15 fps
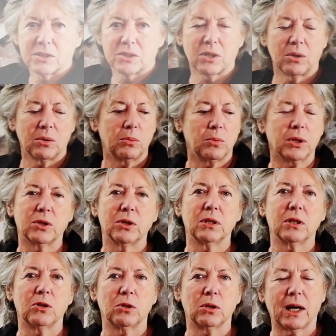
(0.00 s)
So we're going
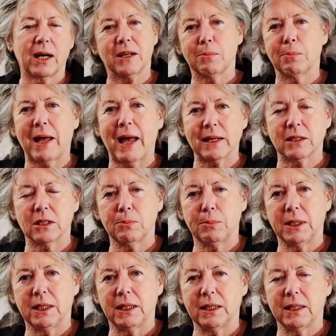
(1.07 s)
to go kind of back to the
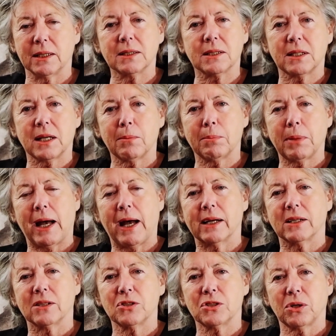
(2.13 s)
beginning and step
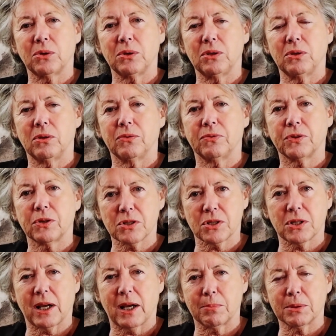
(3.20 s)
back and show you the
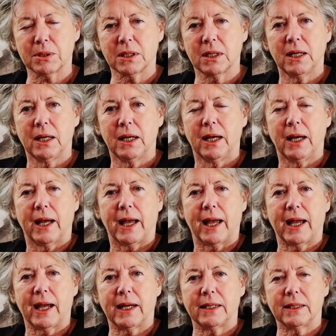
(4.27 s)
first steps
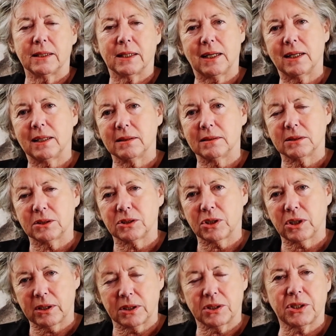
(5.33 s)
and
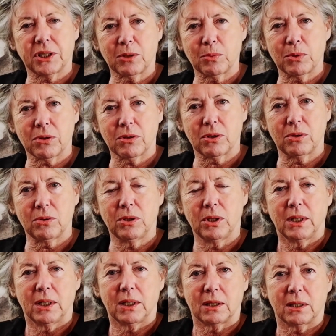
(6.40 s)
share with you
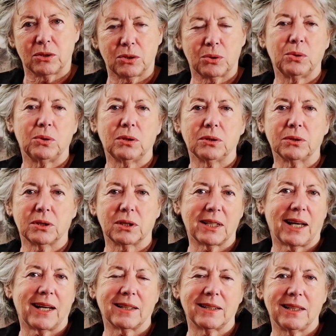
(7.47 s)
the tools, the
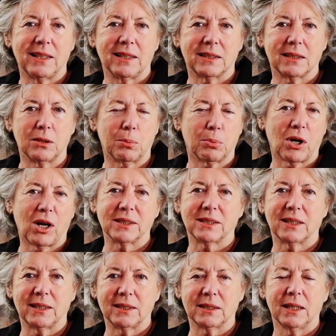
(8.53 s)
techniques, and the
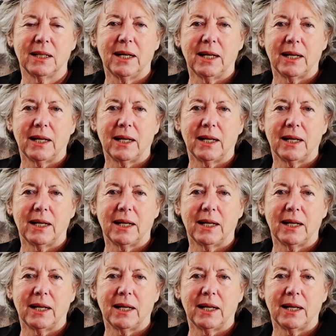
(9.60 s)
process